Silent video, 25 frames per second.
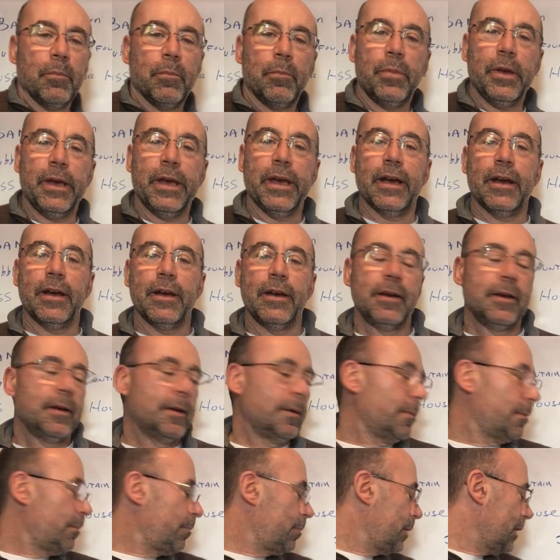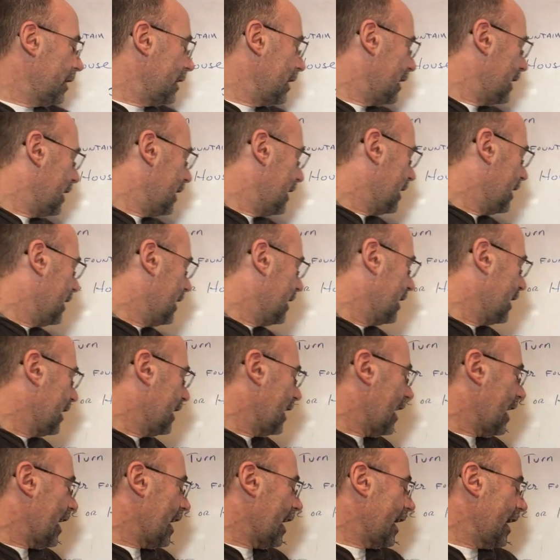Beer. B
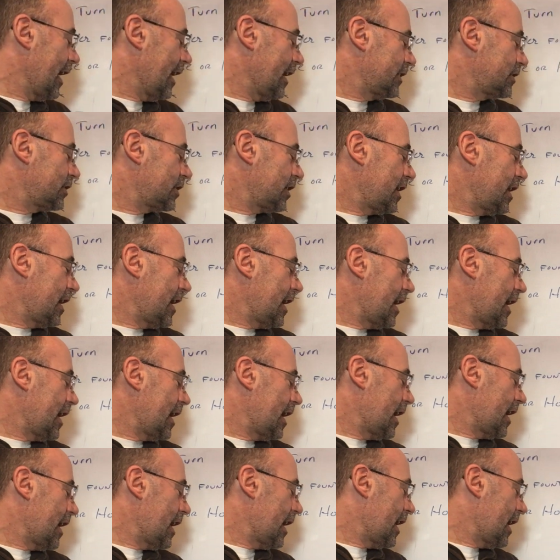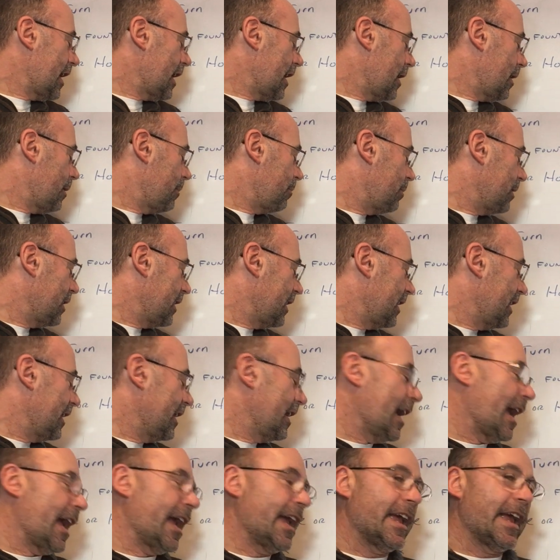E H B
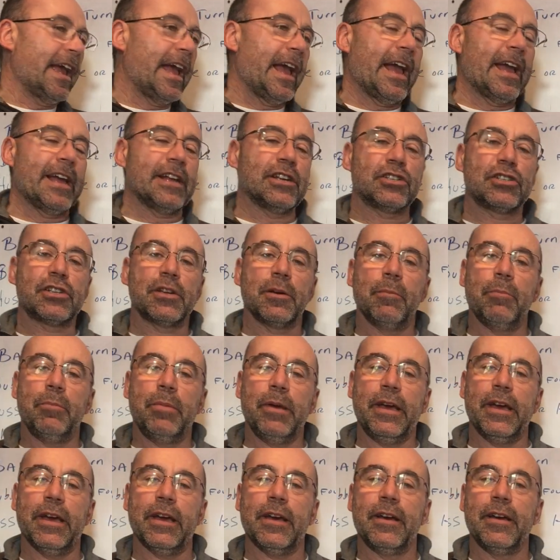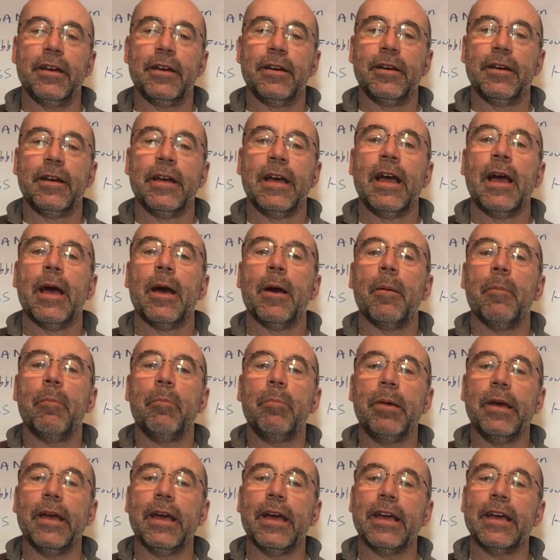E A H. Beer.
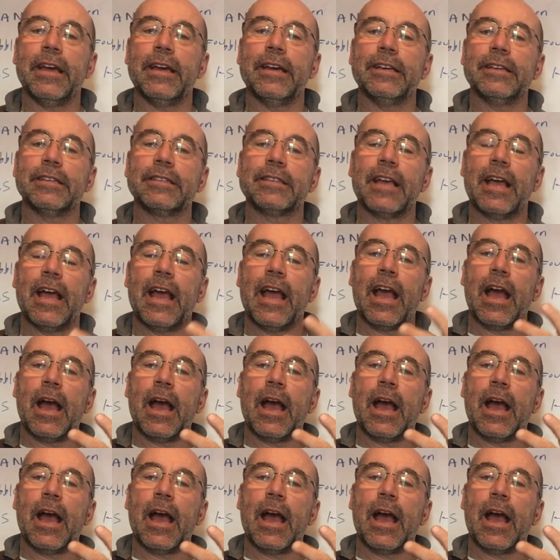Beer is